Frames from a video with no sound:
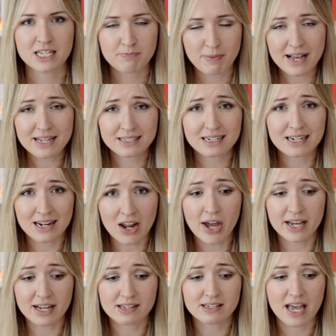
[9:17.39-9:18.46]
It's basically
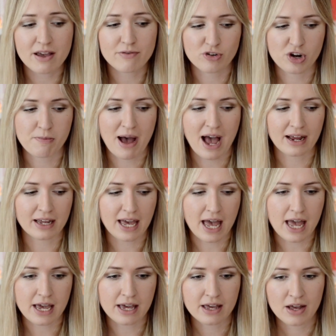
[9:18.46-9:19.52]
like a savoury
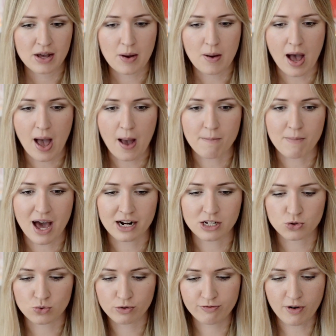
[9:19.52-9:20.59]
pancake, and
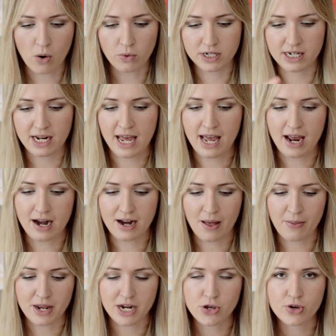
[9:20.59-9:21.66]
it's all folded in,
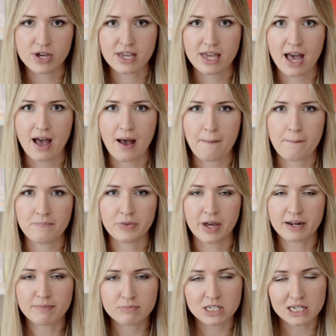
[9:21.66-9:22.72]
and then you can get
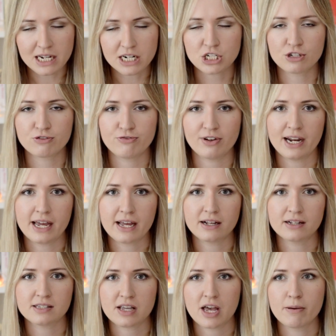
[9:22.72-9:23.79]
like delicious
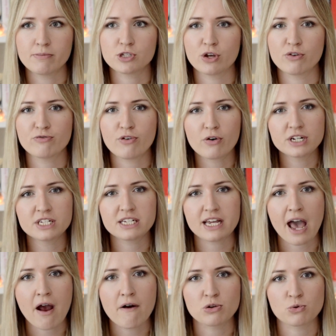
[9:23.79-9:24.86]
fillings. So
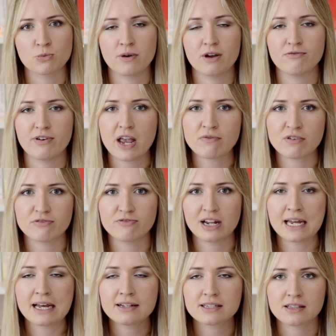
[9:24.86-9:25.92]
forestier is one of my favourite
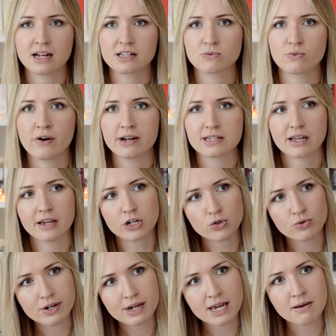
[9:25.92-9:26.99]
fillings, and that's where it's like
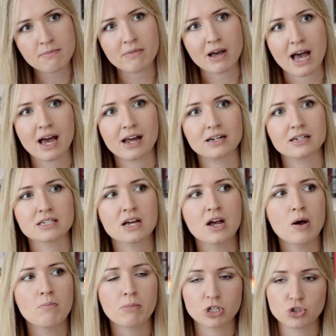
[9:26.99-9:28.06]
cream and
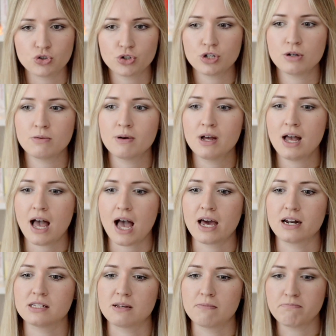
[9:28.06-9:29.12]
mushroom
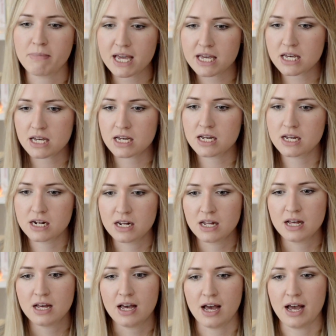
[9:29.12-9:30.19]
and some bacon.
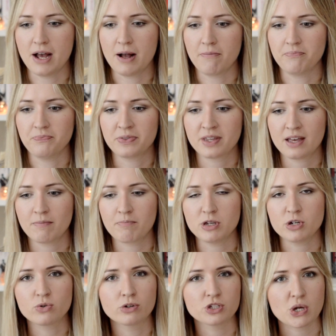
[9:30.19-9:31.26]
But
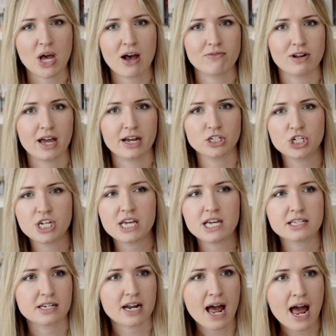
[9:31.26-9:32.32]
you can also have like
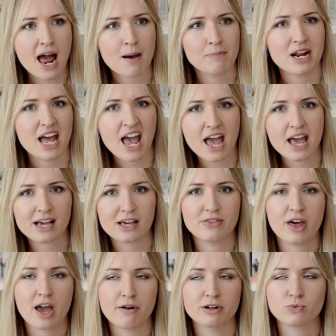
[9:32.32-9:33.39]
cheese and ham and egg
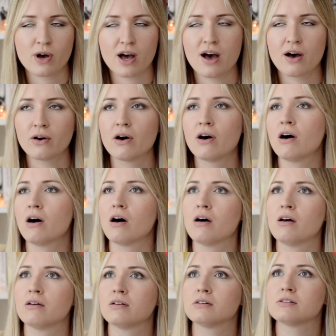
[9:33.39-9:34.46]
in there as well.
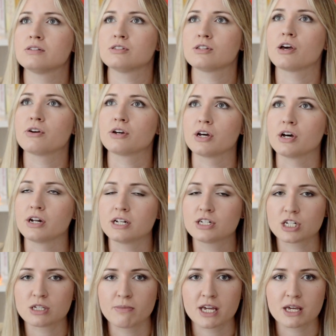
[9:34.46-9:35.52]
Oh, so good.
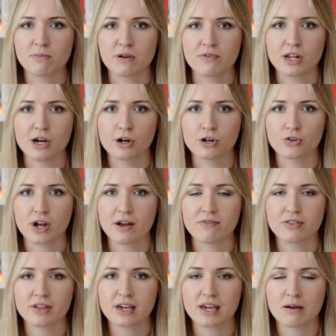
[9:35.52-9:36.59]
It's just making me really hungry
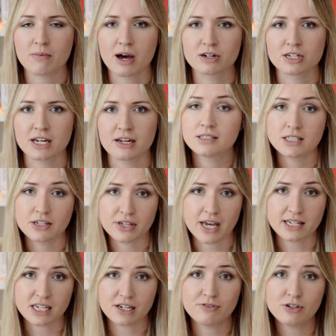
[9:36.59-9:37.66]
even thinking about it. So
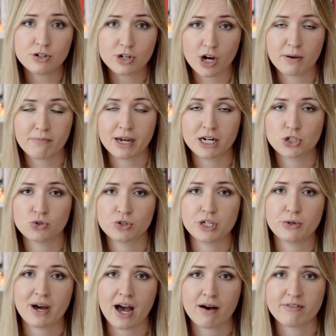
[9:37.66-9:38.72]
yes, if you go, make sure
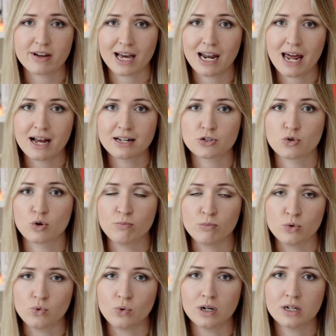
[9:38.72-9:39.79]
you have a galette or a
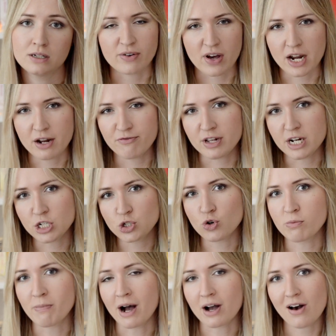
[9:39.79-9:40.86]
moule. So I've kind of finished
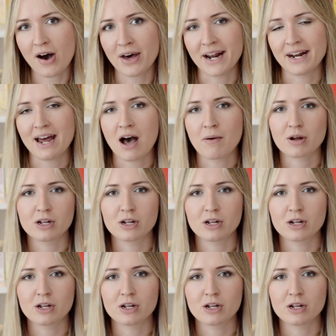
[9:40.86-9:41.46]
talking about Carnac now.